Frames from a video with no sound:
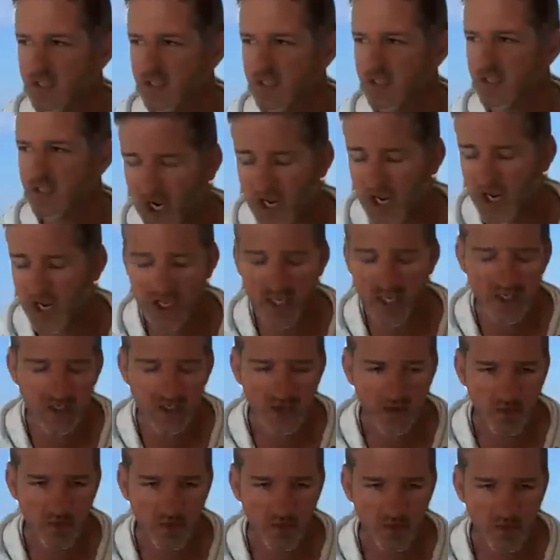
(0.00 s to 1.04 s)
you can
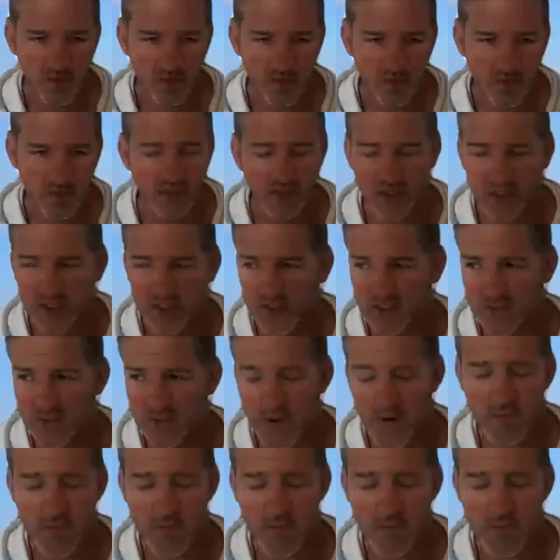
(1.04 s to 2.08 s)
spend weeks, you can
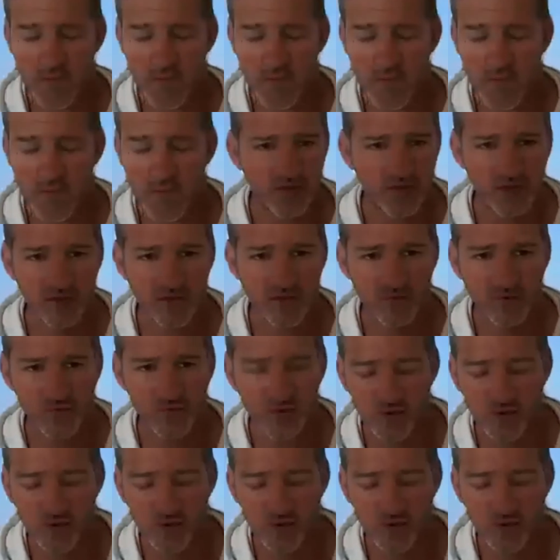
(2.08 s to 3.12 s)
spend months
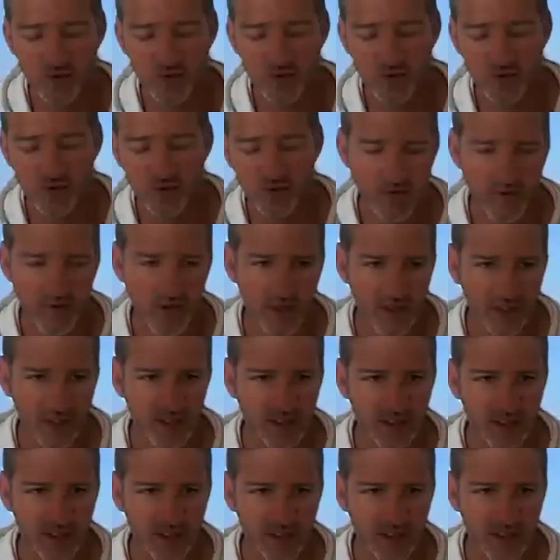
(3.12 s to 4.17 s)
trawling through the
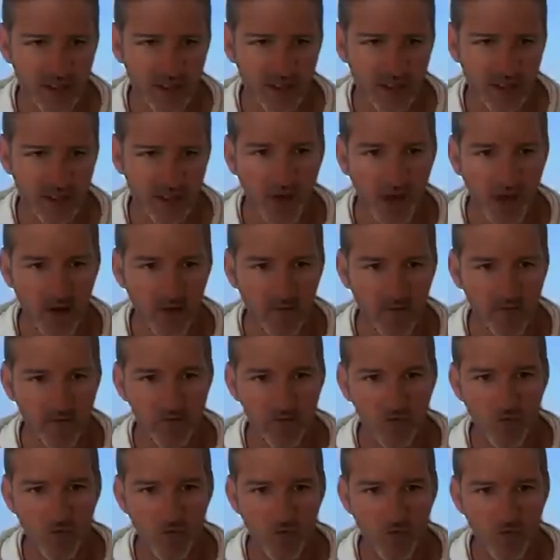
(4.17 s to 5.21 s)
internet,
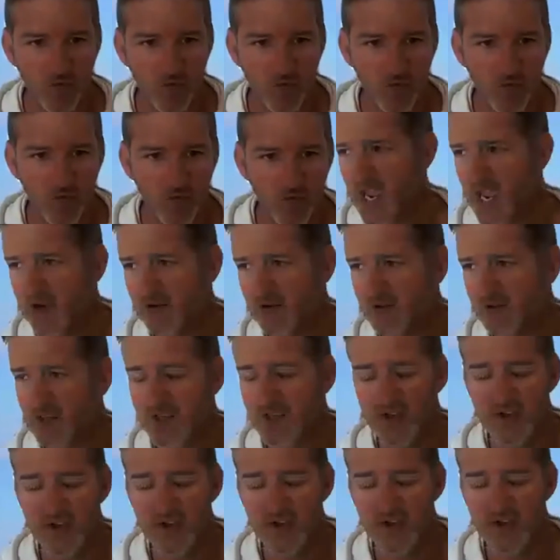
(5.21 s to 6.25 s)
watching 8 hours of
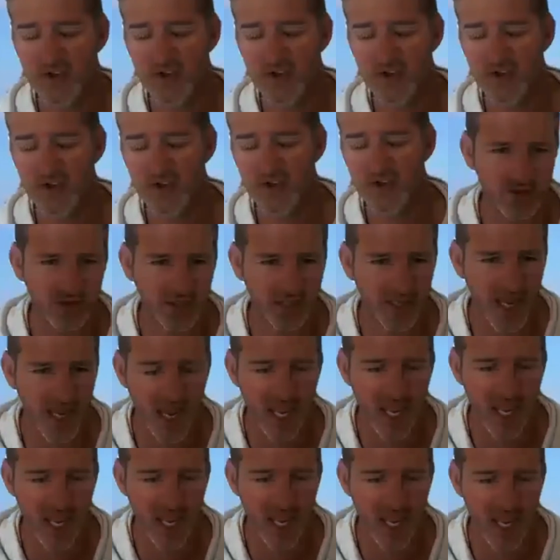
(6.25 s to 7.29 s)
YouTube videos a
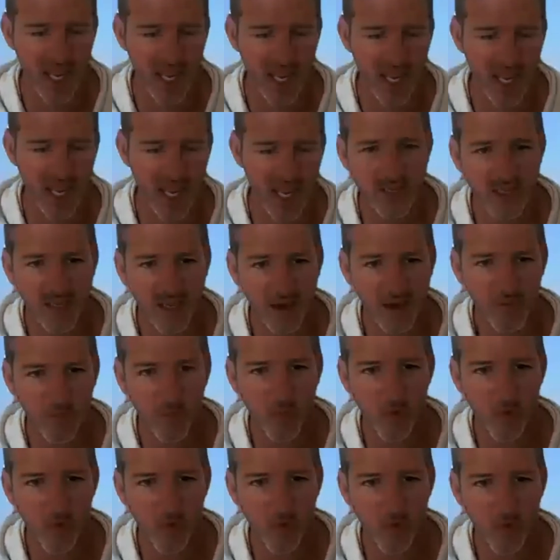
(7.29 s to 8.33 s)
day.
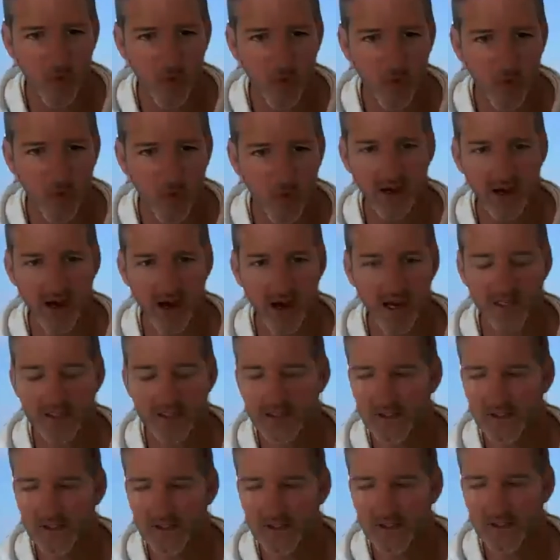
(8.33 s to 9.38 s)
But I
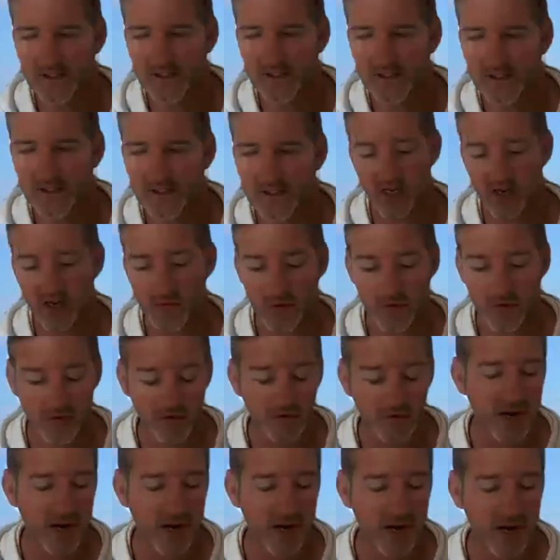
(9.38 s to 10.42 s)
just thought, do you know what?
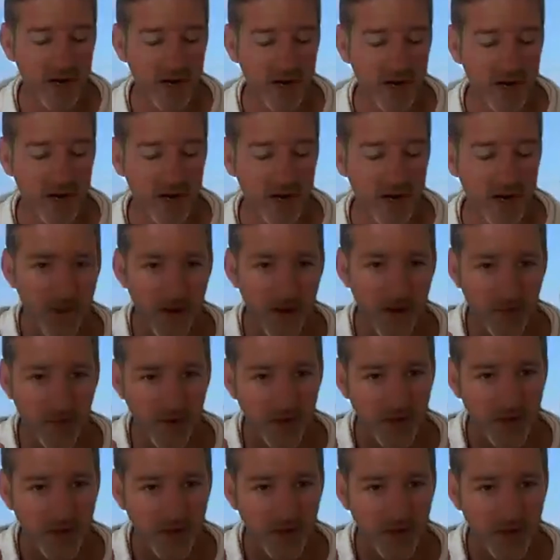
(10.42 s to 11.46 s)
There has to be a better way.
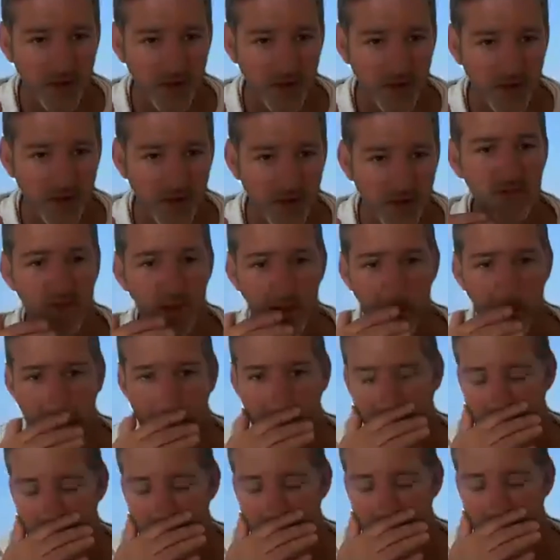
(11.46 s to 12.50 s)
There has to be
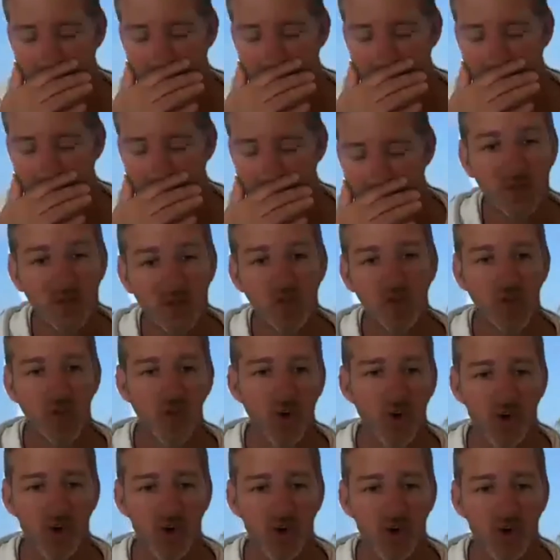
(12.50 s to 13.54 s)
some
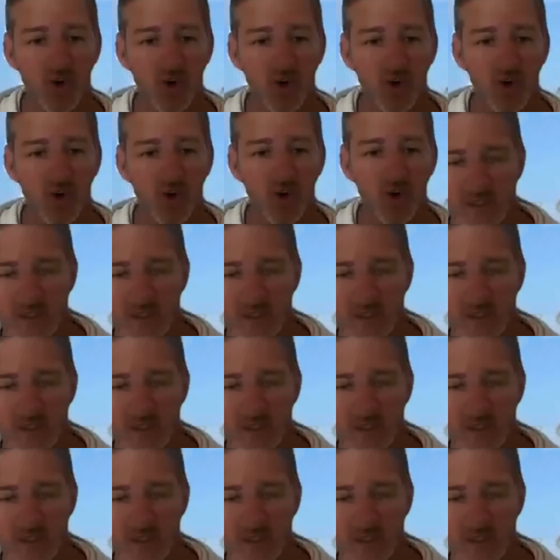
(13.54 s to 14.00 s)
shortcut to this